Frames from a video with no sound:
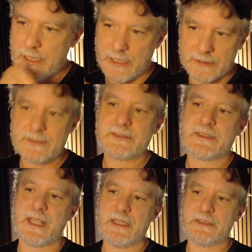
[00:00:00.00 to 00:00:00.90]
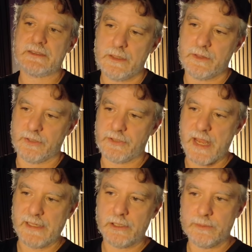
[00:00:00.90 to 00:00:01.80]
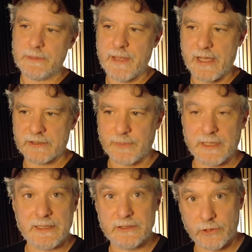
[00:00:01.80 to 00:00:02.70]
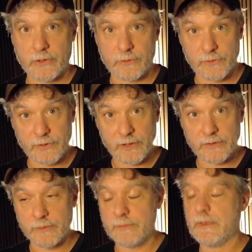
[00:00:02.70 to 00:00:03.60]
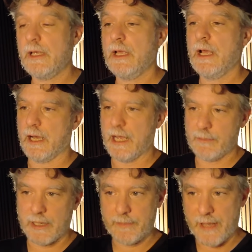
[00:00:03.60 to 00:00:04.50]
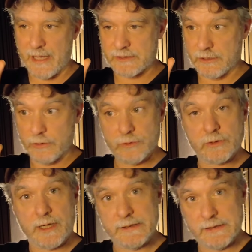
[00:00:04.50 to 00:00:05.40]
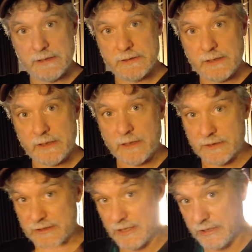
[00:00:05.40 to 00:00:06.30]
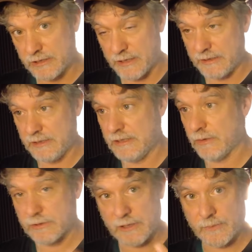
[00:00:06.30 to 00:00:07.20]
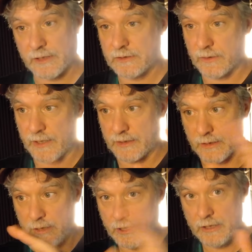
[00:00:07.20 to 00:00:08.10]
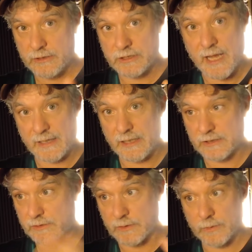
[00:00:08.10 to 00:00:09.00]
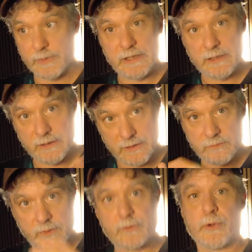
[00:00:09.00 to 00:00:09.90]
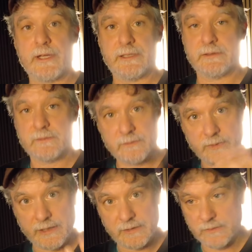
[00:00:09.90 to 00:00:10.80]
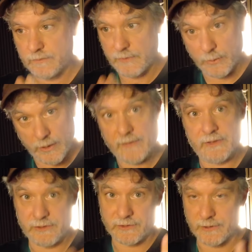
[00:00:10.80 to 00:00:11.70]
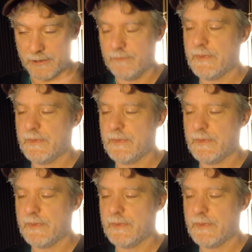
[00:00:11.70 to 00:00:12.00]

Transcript: In this case, the state could be passed by the internal system. Uh, I might pass a user I D into there, a session I D or something, so that the chat history will be threaded. Like, it will have history.